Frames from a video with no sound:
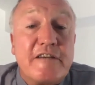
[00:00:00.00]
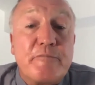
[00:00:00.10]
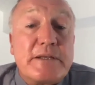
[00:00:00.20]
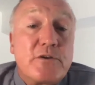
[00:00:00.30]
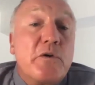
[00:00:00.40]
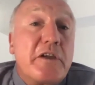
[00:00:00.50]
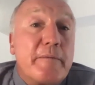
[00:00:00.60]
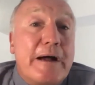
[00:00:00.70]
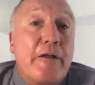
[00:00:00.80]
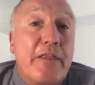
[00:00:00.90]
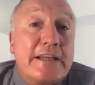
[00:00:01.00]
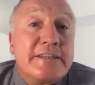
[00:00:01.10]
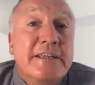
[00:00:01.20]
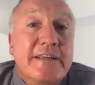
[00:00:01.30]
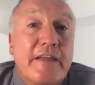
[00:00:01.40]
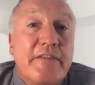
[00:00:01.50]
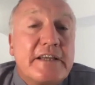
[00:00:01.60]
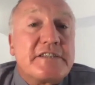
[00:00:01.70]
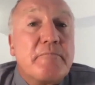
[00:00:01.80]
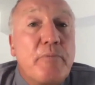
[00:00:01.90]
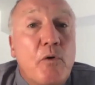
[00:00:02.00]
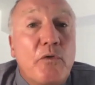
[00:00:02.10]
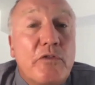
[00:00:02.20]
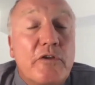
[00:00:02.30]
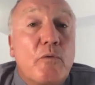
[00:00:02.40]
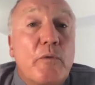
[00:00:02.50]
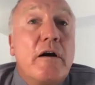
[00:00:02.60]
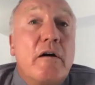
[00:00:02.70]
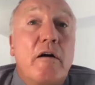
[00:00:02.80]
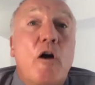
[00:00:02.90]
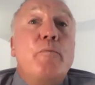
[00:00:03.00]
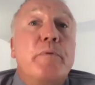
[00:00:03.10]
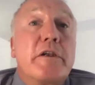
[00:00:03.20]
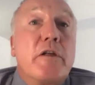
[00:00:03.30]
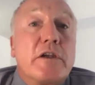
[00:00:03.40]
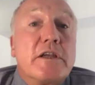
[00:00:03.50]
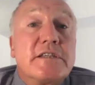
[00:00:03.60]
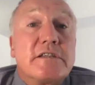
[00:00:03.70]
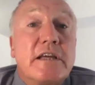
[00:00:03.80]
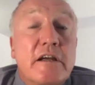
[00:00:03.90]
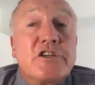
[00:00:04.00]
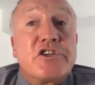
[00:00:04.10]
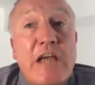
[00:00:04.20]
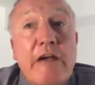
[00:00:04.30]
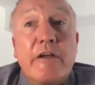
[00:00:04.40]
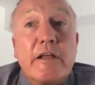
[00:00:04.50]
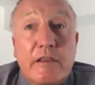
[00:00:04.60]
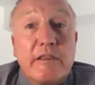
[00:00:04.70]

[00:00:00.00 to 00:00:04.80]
I've been talking about that. I think it's important that we are open and honest and are sharing